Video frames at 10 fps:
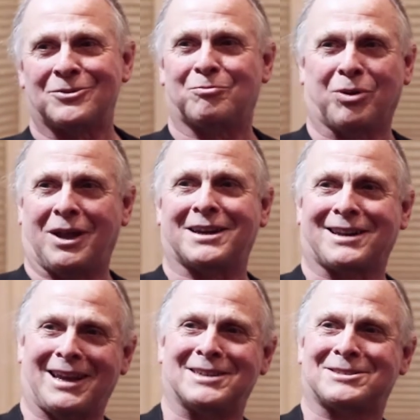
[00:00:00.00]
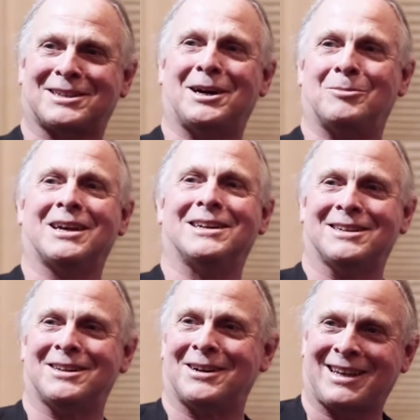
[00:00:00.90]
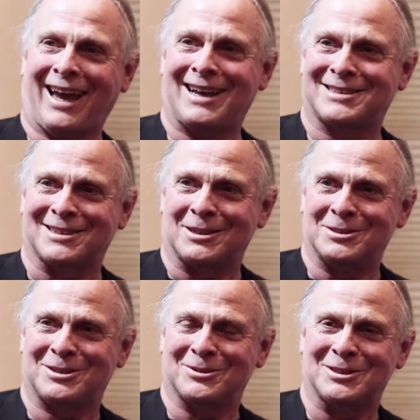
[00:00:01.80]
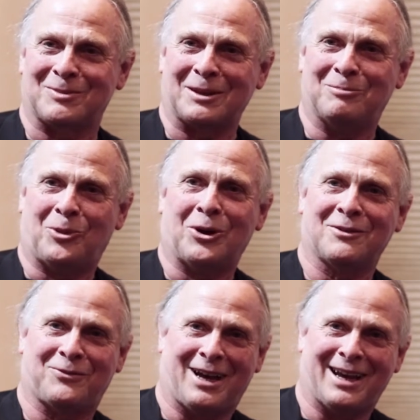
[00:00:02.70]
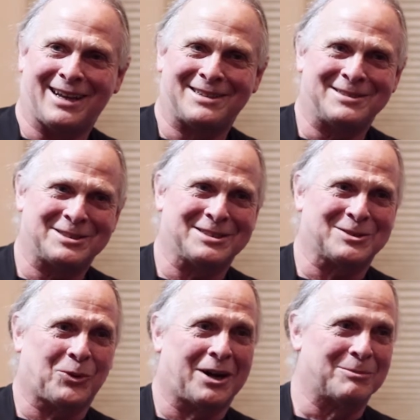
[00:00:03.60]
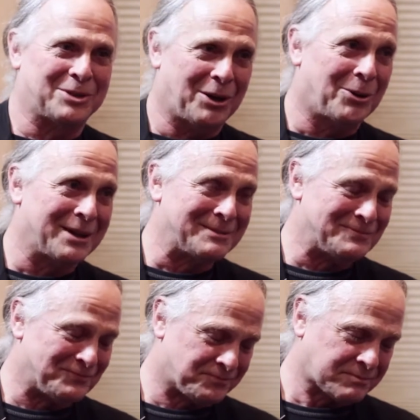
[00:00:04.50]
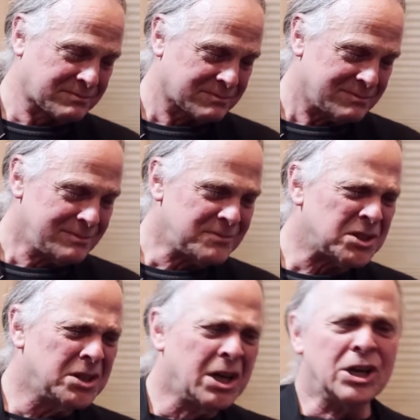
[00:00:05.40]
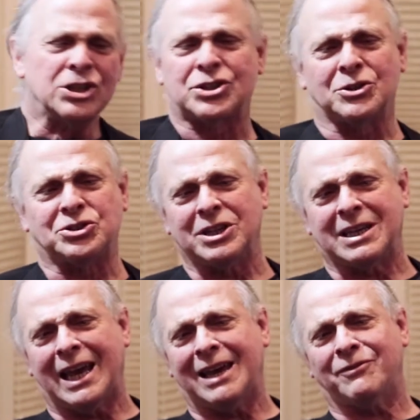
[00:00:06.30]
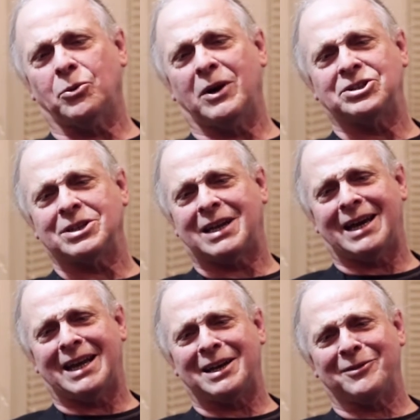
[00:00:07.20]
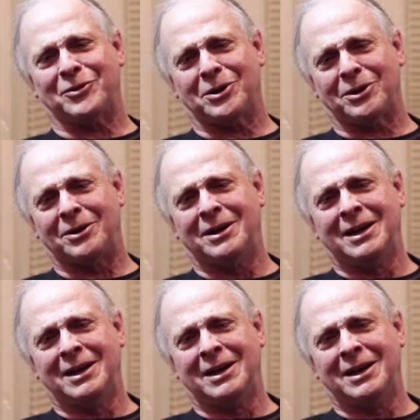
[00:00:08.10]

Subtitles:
bloodlust coming into their castle. And she was like mortified. This is where I'm going. So she got out of her